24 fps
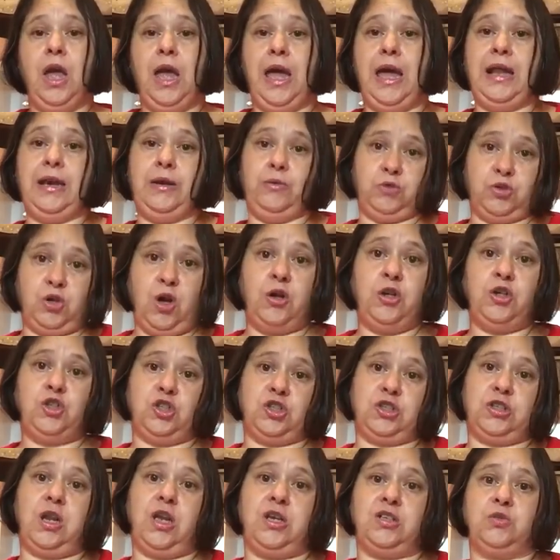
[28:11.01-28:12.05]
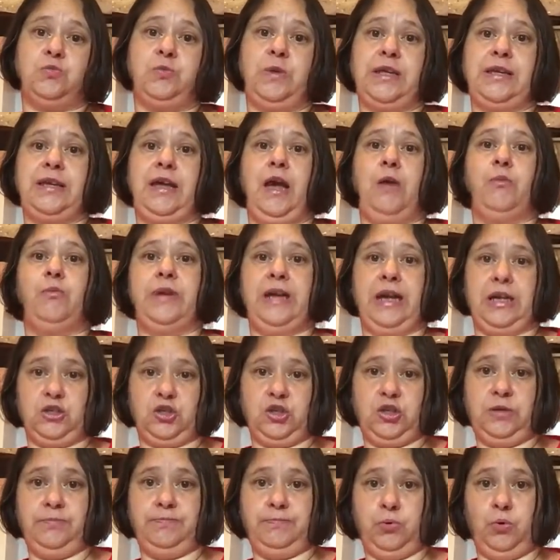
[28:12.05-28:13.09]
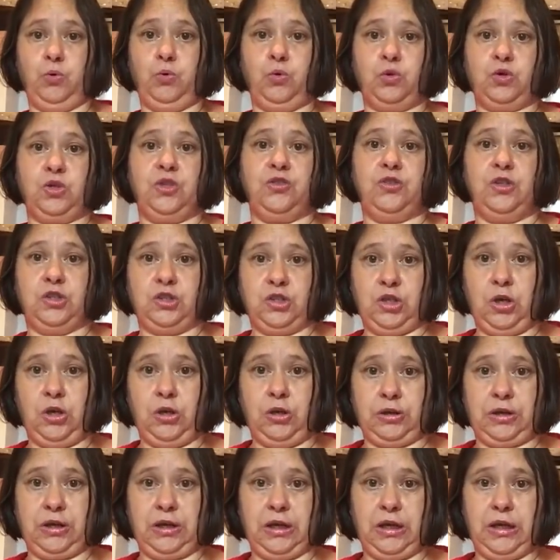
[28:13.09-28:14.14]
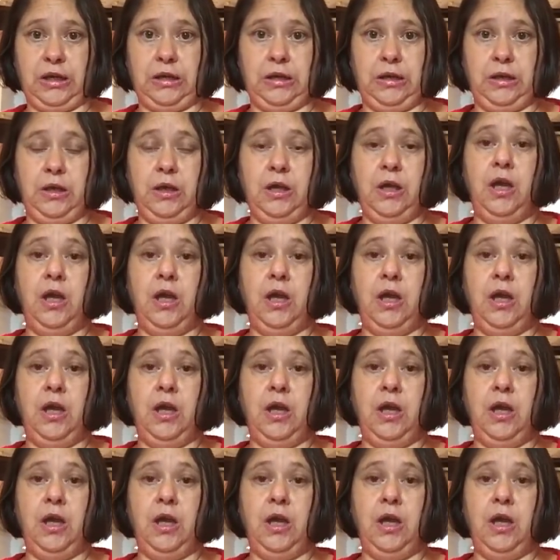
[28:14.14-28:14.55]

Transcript: And it was only just last weekend we actually bought the turkey.